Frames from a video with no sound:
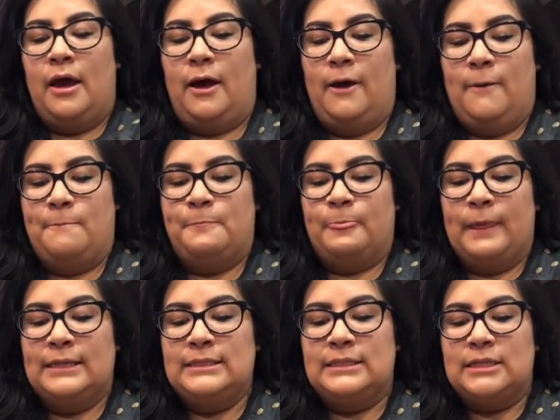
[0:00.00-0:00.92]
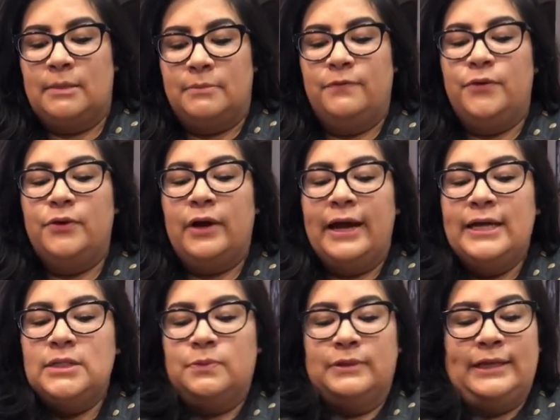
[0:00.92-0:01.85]
Um, and some of you
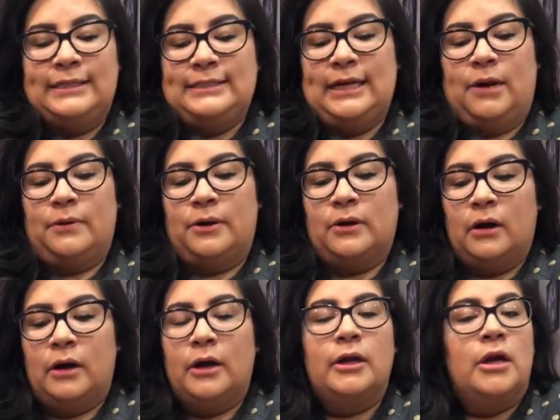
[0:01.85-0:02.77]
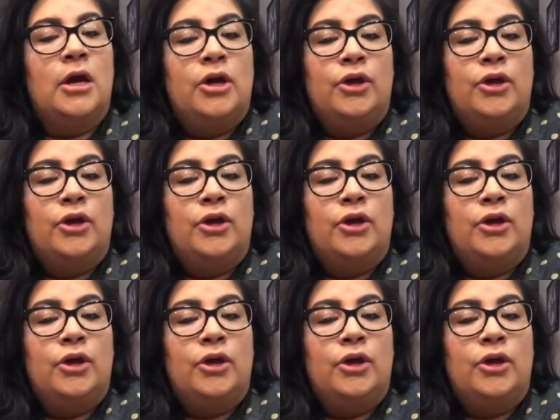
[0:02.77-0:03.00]
guys with that tower card,